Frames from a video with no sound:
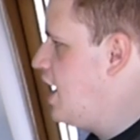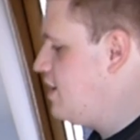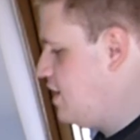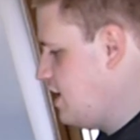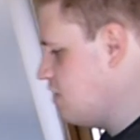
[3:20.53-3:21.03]

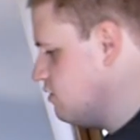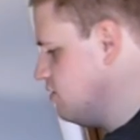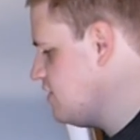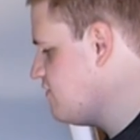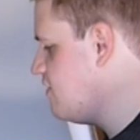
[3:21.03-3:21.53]
And
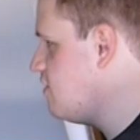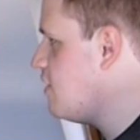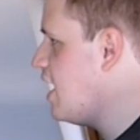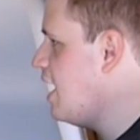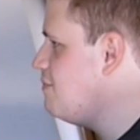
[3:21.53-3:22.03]
according to
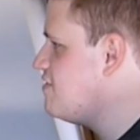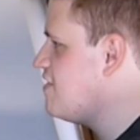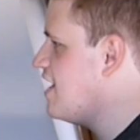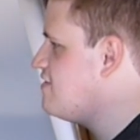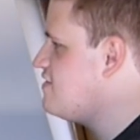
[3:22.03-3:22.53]

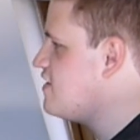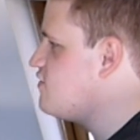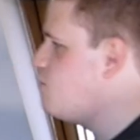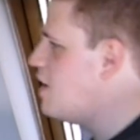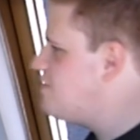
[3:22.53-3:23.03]

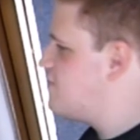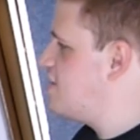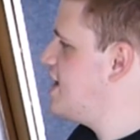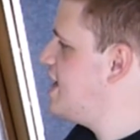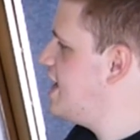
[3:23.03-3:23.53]
Amptastic's
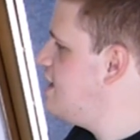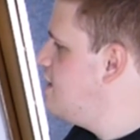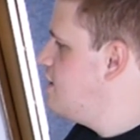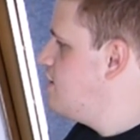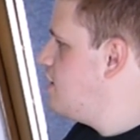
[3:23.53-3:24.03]
website here,
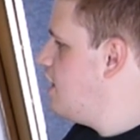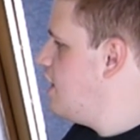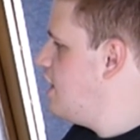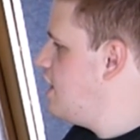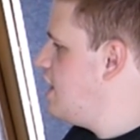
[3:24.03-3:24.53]

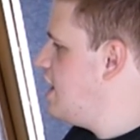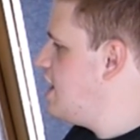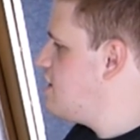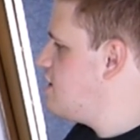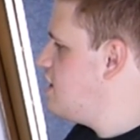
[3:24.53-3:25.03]

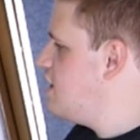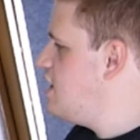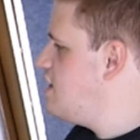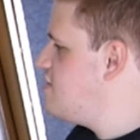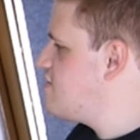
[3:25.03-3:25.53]
it
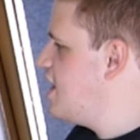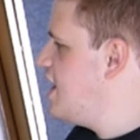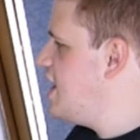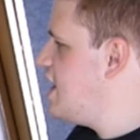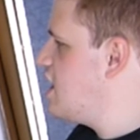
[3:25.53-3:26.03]
is
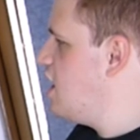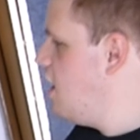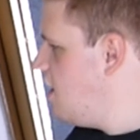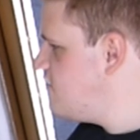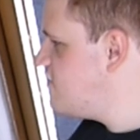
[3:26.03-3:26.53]
a
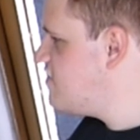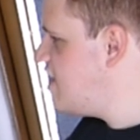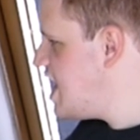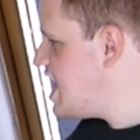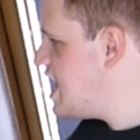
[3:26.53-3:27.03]
Class
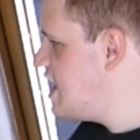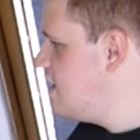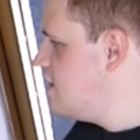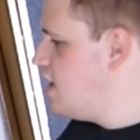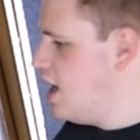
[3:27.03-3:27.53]
T
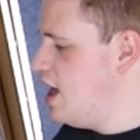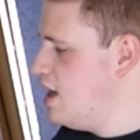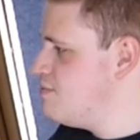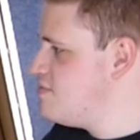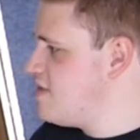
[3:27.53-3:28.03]

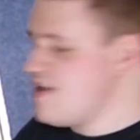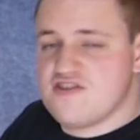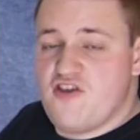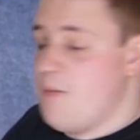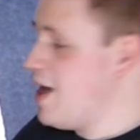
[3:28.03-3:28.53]

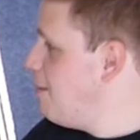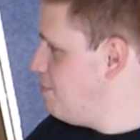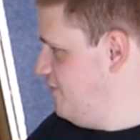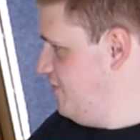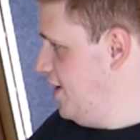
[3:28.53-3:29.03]
desktop
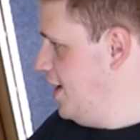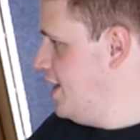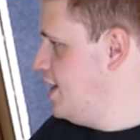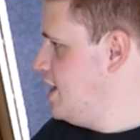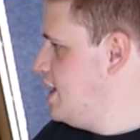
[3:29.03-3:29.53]

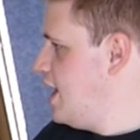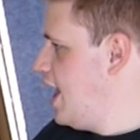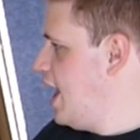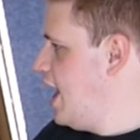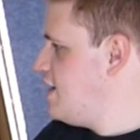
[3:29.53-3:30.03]
amplifier,
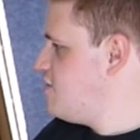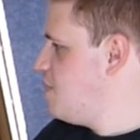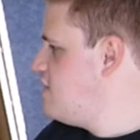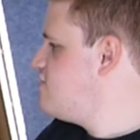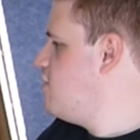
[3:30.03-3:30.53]
and it's
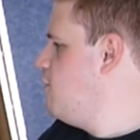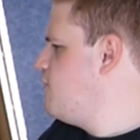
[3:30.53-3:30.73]
based